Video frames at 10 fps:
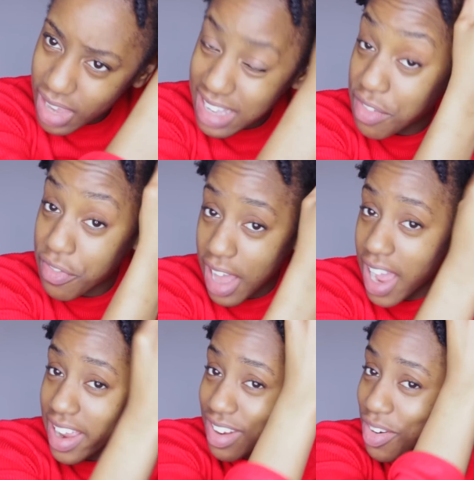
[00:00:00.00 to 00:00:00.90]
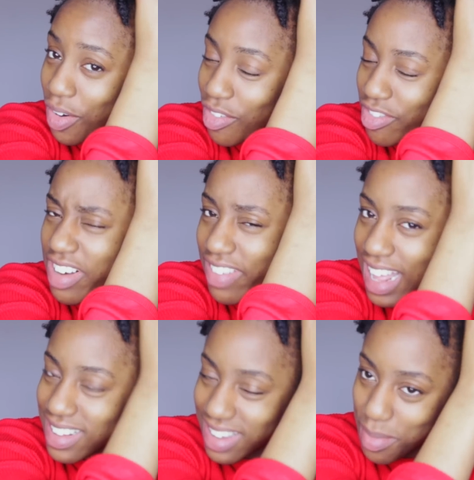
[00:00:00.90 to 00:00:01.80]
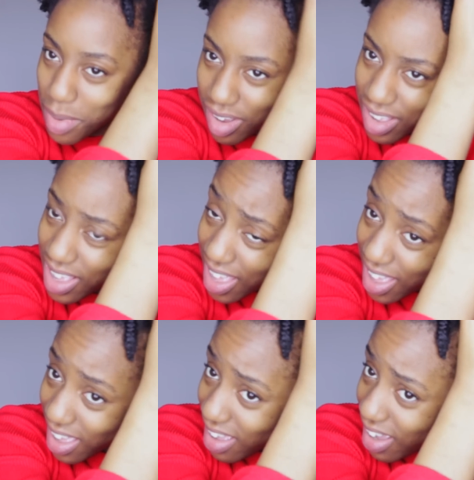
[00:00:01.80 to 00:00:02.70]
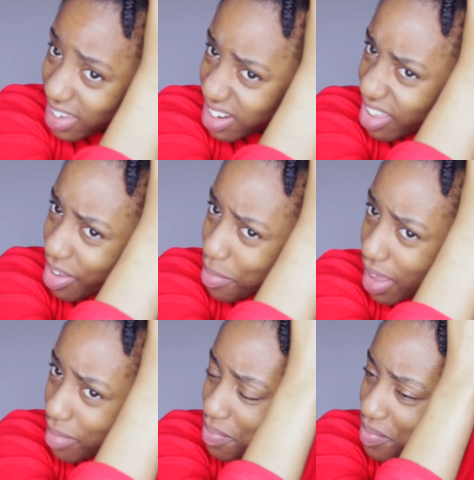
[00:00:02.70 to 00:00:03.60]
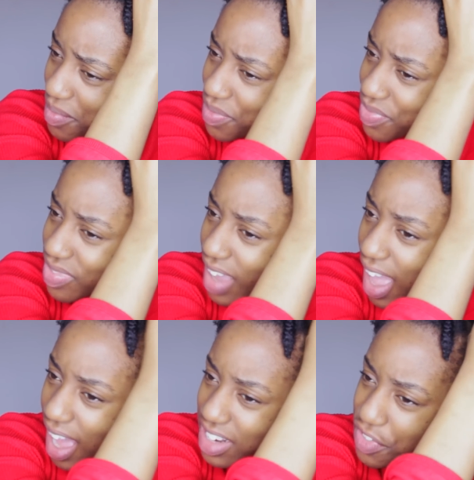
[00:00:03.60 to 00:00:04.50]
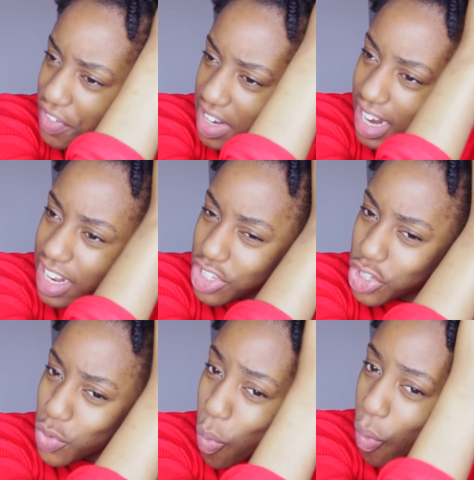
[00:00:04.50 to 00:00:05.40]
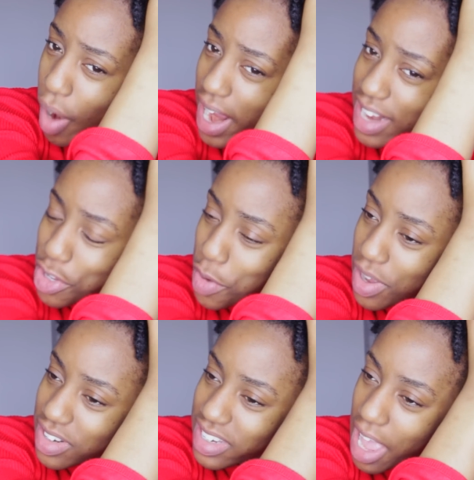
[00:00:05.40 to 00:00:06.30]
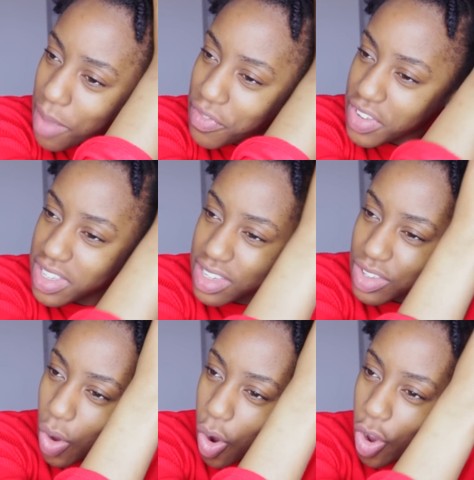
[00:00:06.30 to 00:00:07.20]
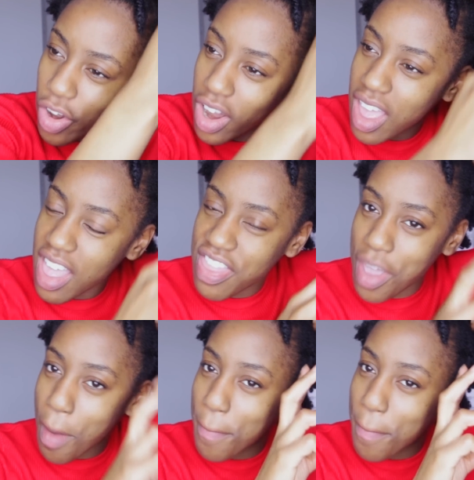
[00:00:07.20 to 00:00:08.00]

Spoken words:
as in flat iron, not relax it, but I don't know, man. I just think that there's way too much emphasis on the